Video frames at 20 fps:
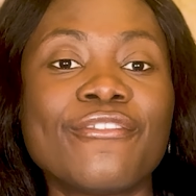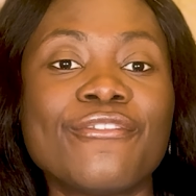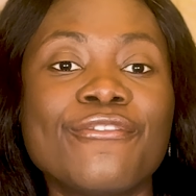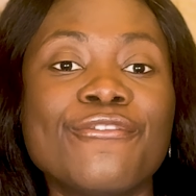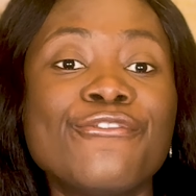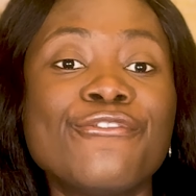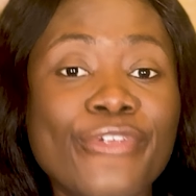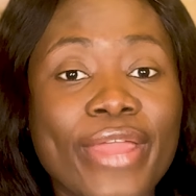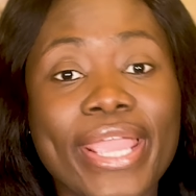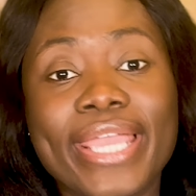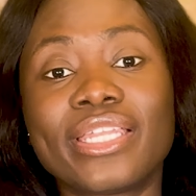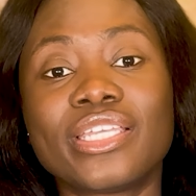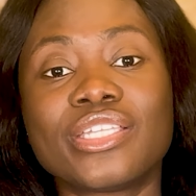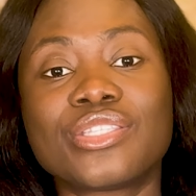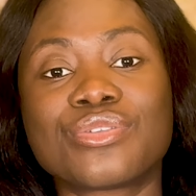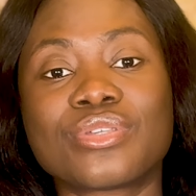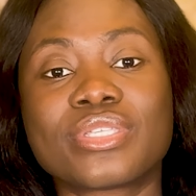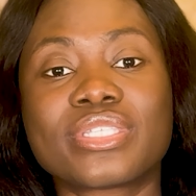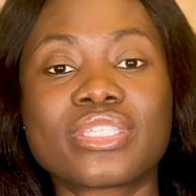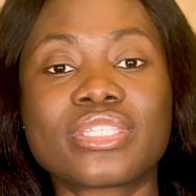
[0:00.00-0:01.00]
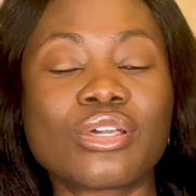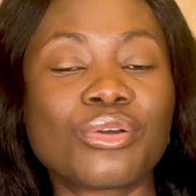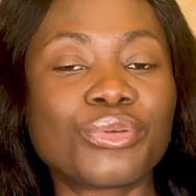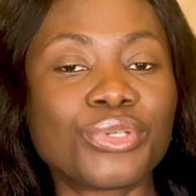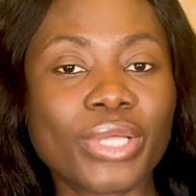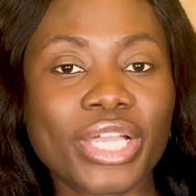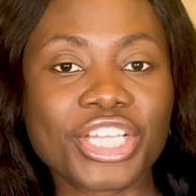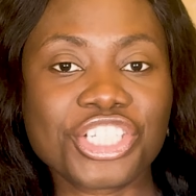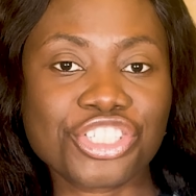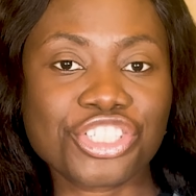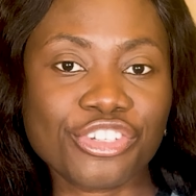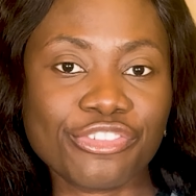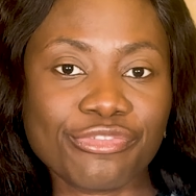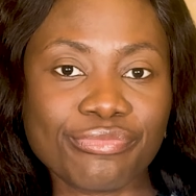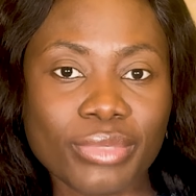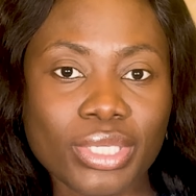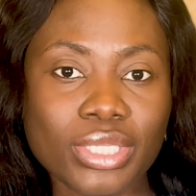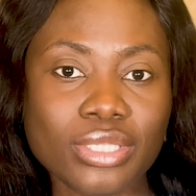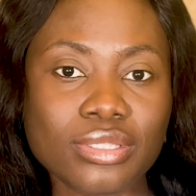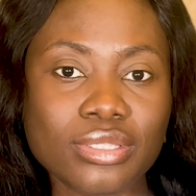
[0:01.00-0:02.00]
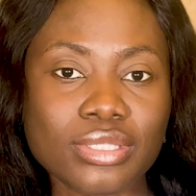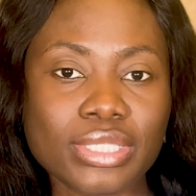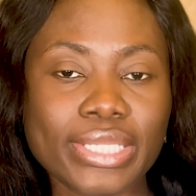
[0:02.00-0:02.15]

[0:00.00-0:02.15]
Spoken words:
ready to sell your achievements.